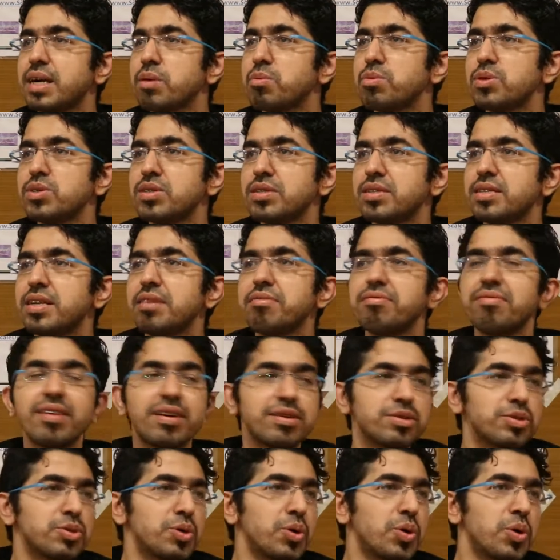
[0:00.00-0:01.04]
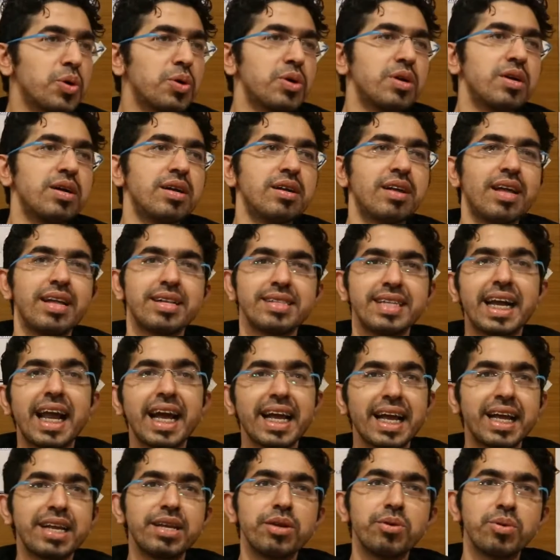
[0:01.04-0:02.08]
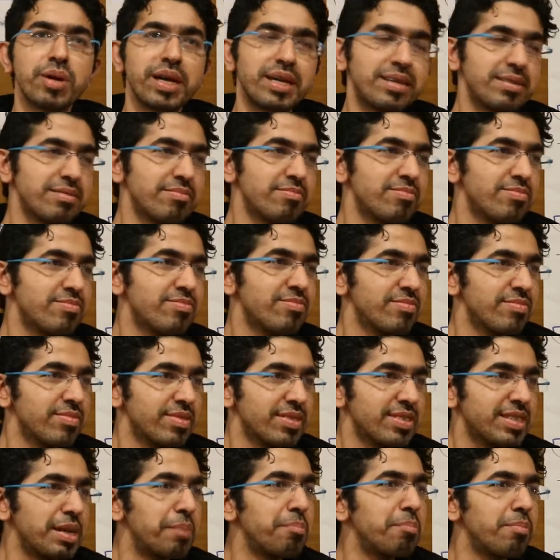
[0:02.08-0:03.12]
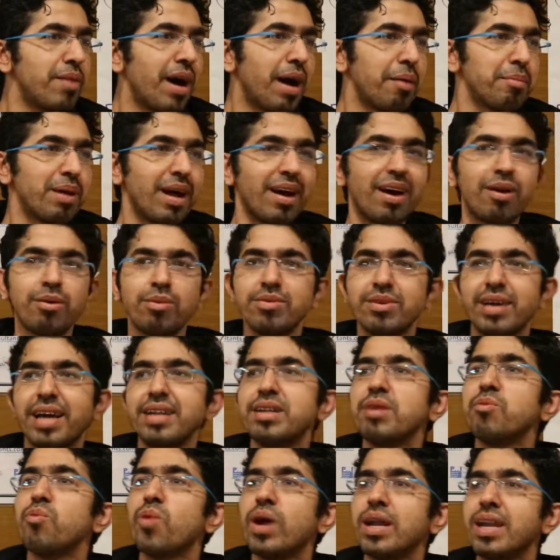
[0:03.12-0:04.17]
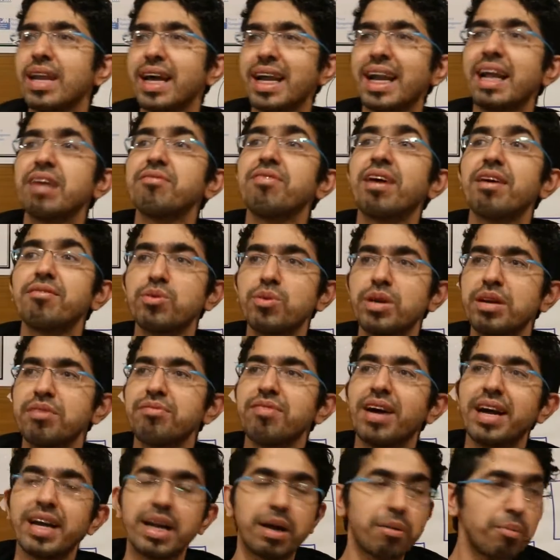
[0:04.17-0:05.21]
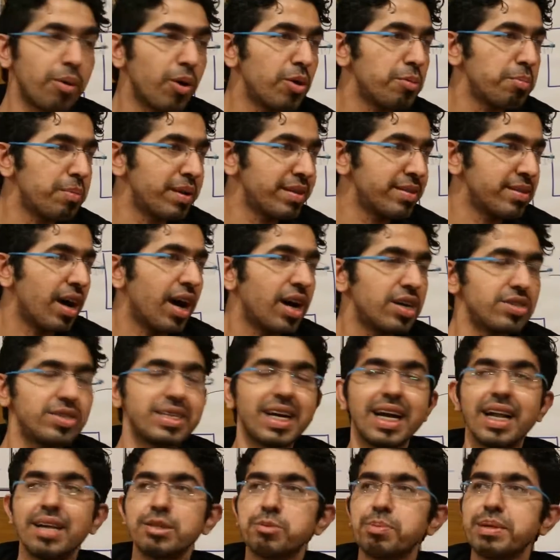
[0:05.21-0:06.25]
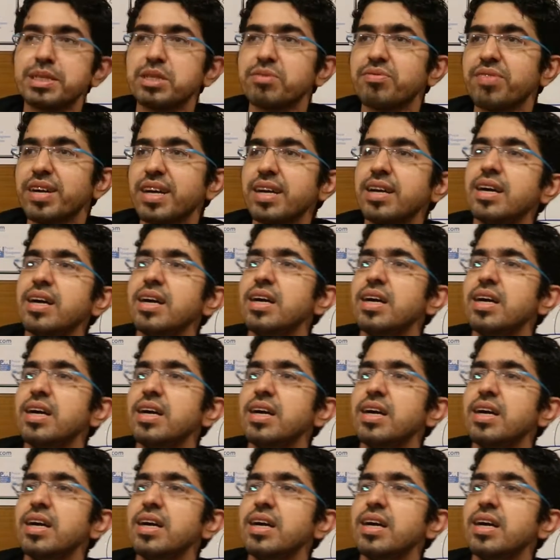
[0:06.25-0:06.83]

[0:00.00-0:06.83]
I wouldn't define, so that I can, you can, sim I mean, I, in one line if I have to define about me Agile specific.